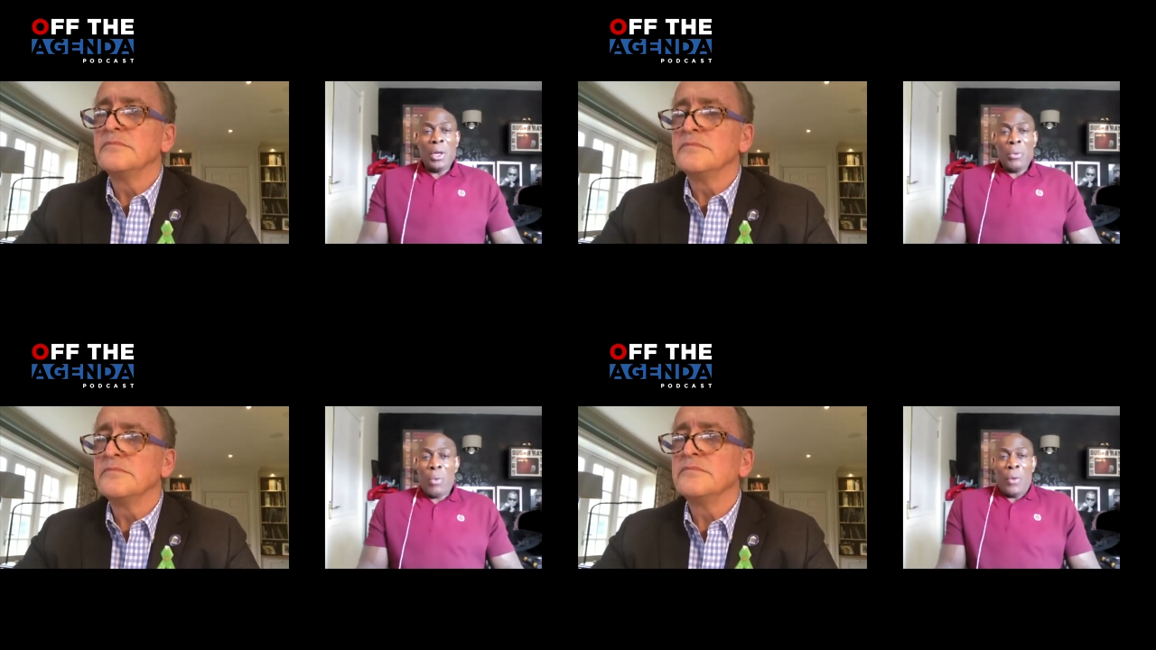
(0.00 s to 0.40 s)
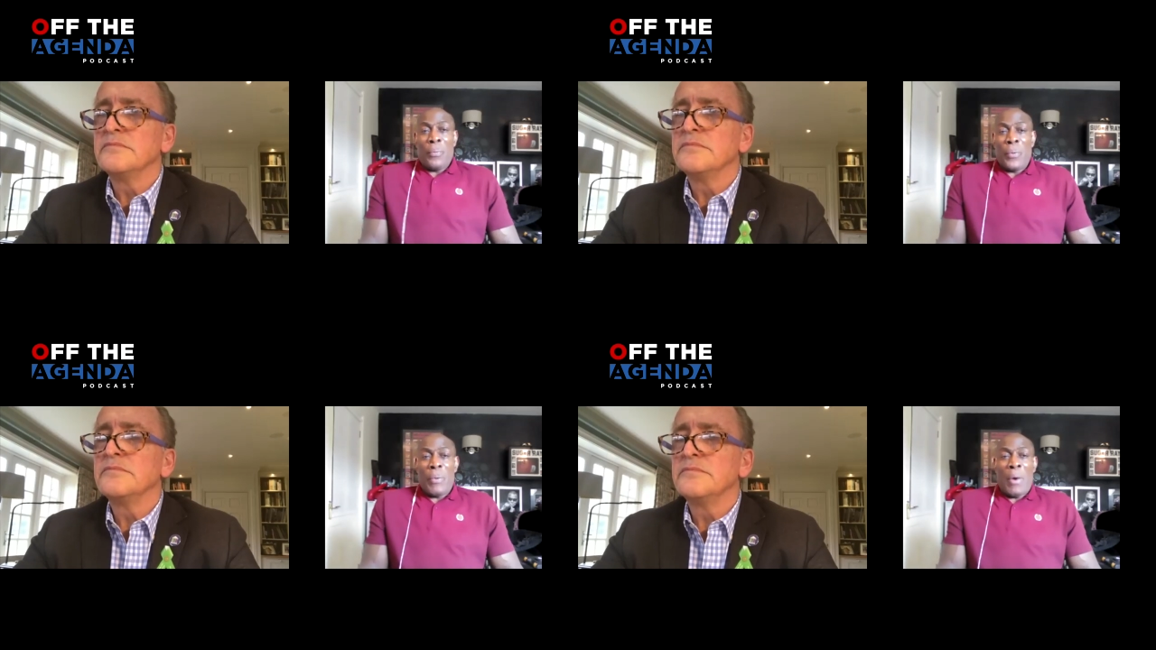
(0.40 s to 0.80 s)
Speaker 1: What
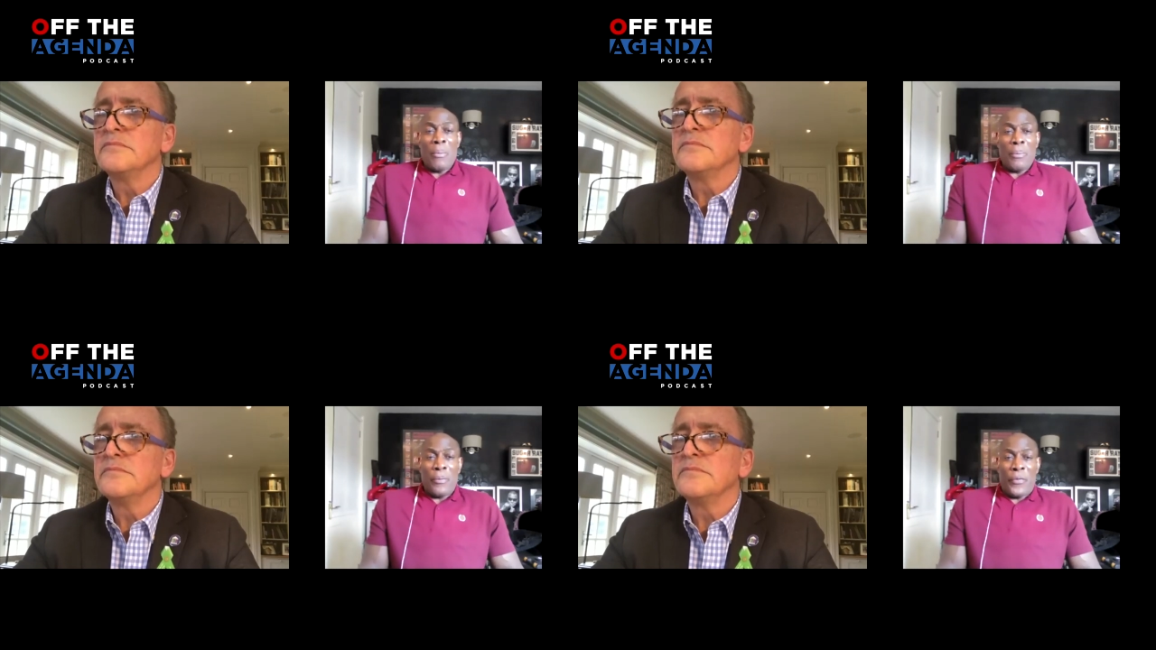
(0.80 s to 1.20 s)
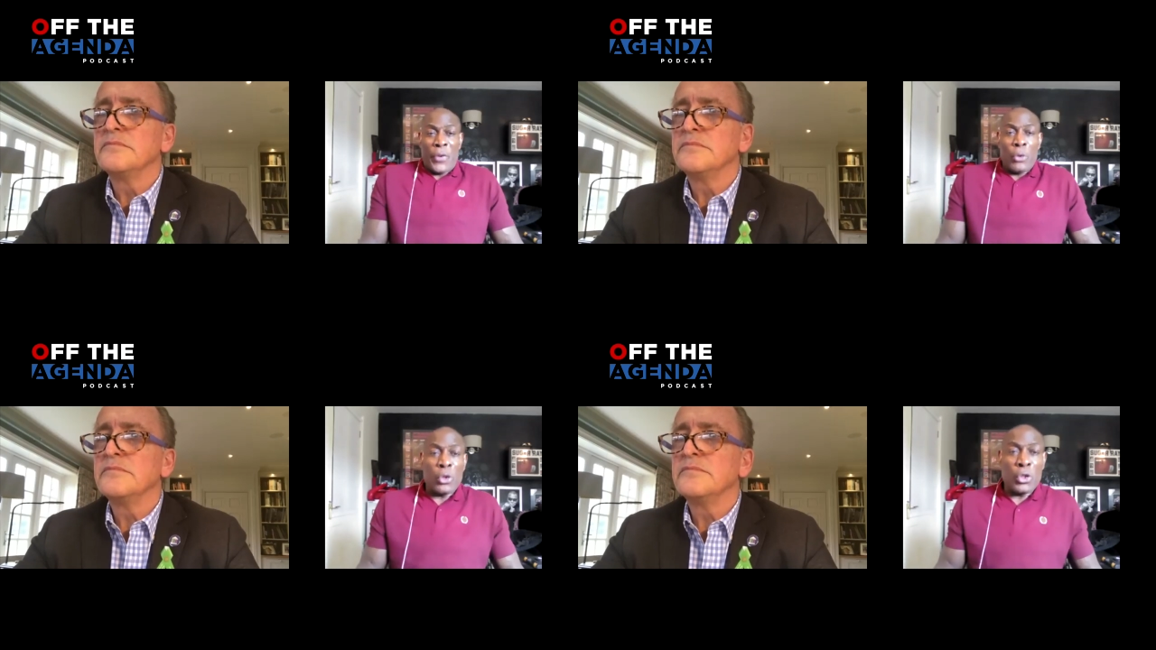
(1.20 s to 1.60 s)
we won't
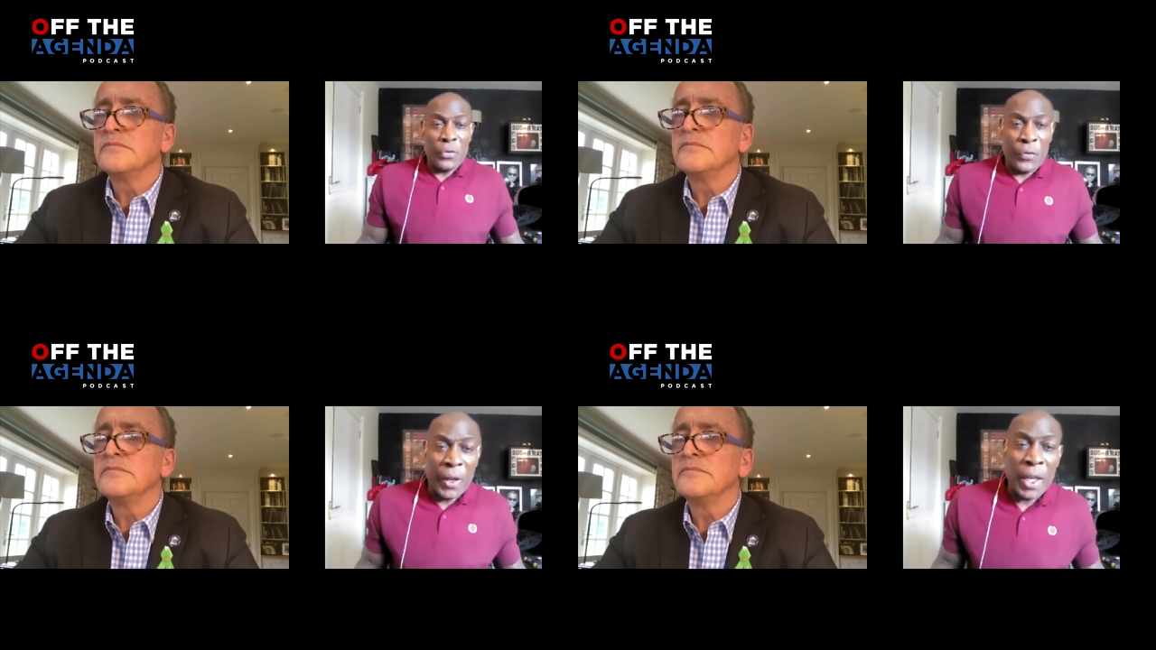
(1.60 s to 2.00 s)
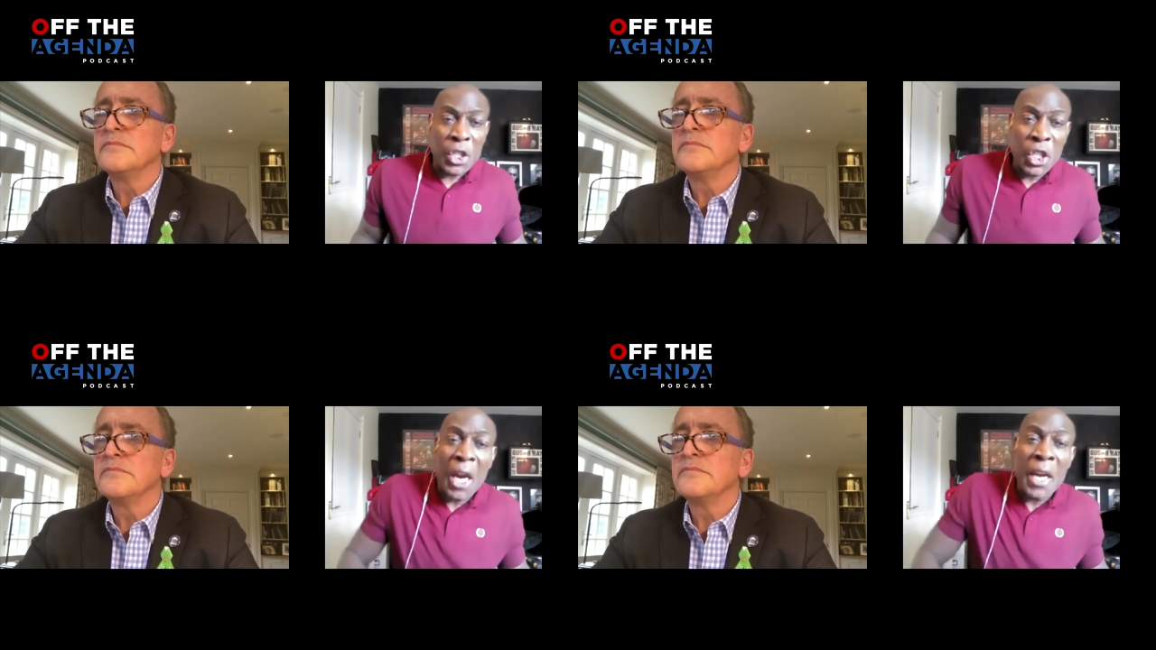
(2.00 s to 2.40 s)
feel feel
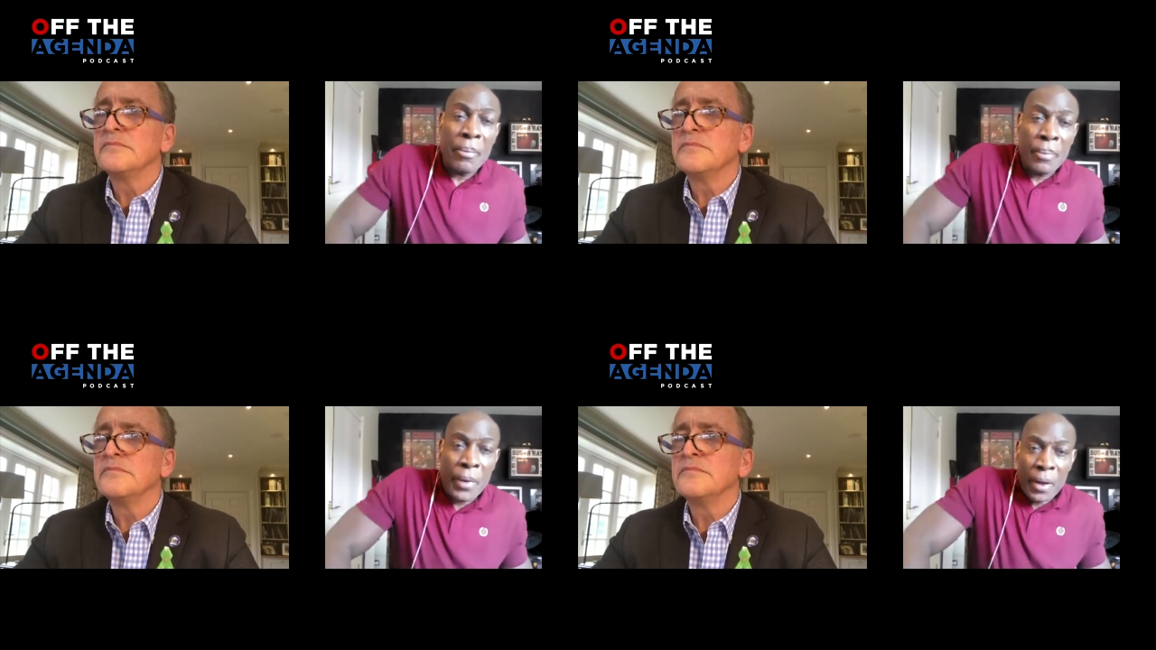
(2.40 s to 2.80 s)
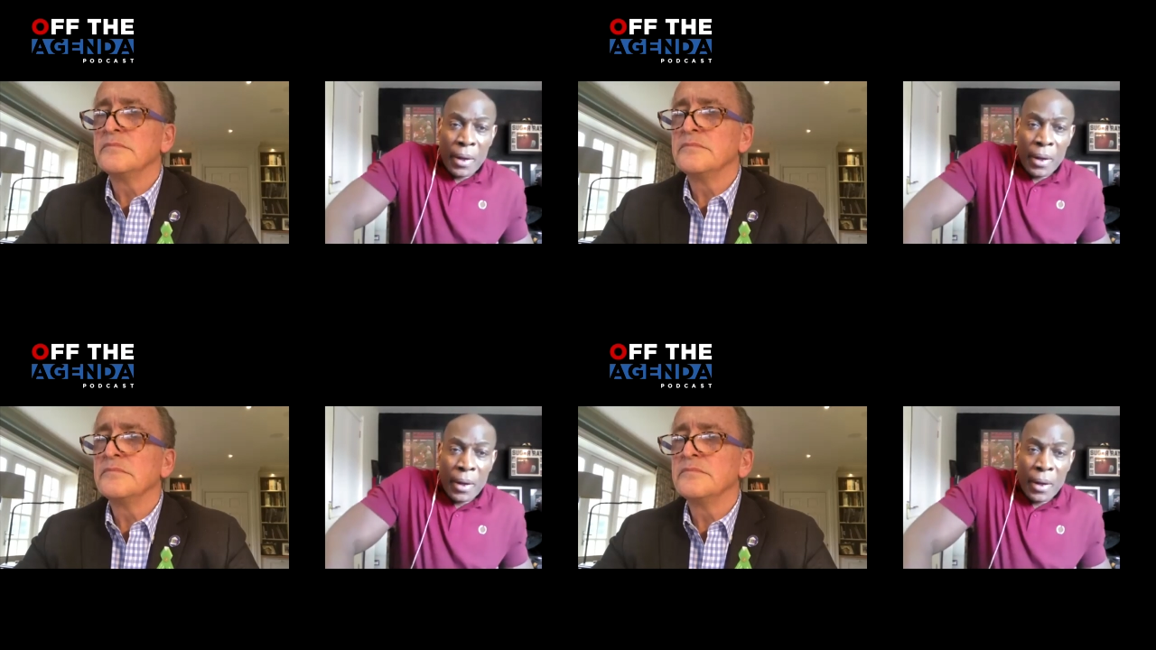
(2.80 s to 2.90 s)
ashamed